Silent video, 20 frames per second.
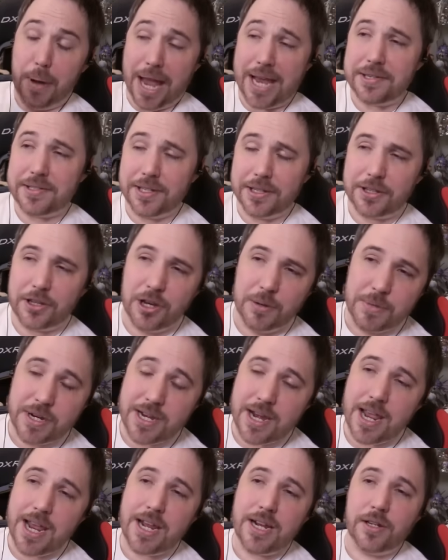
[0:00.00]
Basic human
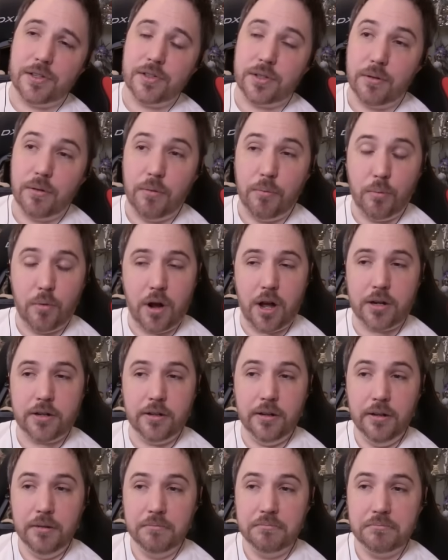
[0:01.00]
needs.
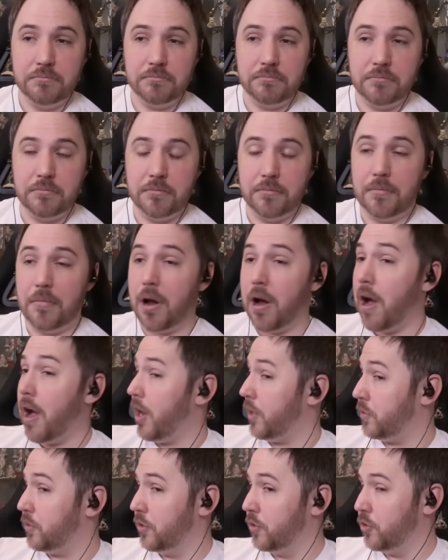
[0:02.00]
Water,
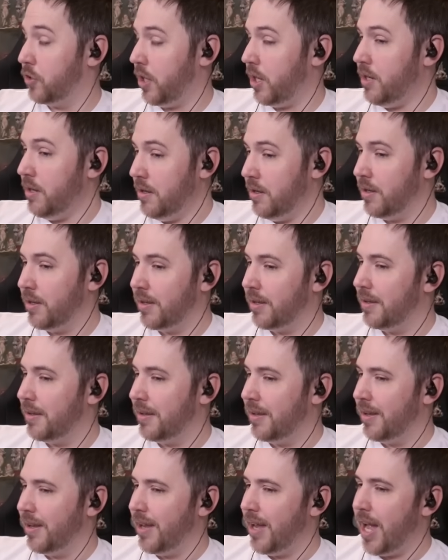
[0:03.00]
oxygen,
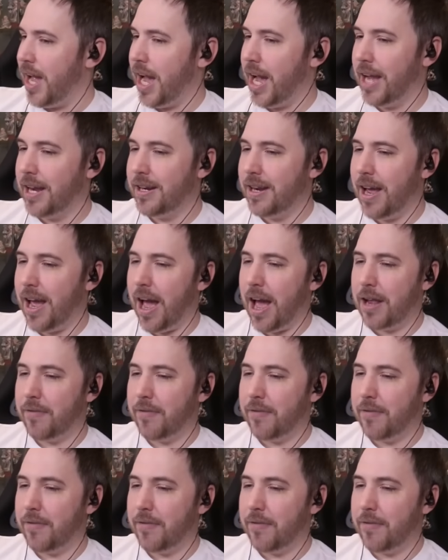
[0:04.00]
and